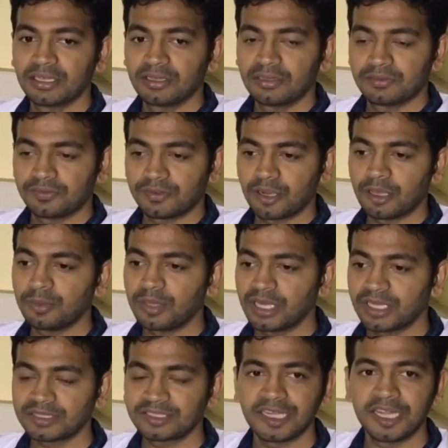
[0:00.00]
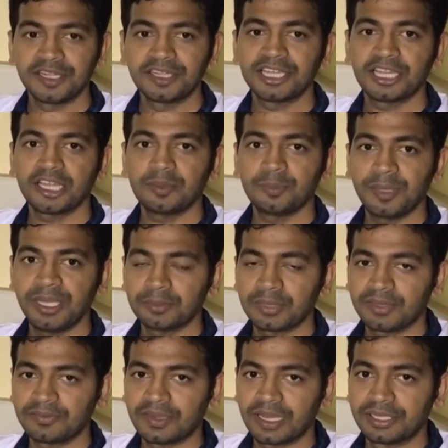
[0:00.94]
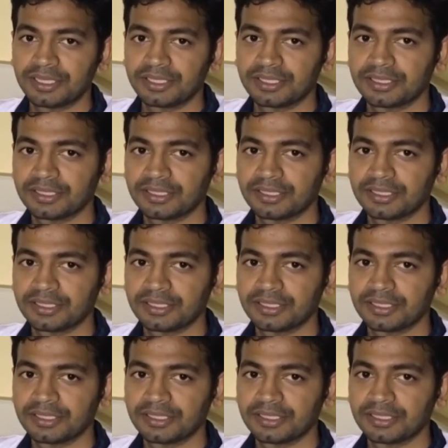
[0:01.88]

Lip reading: from a cylindrical beam of light.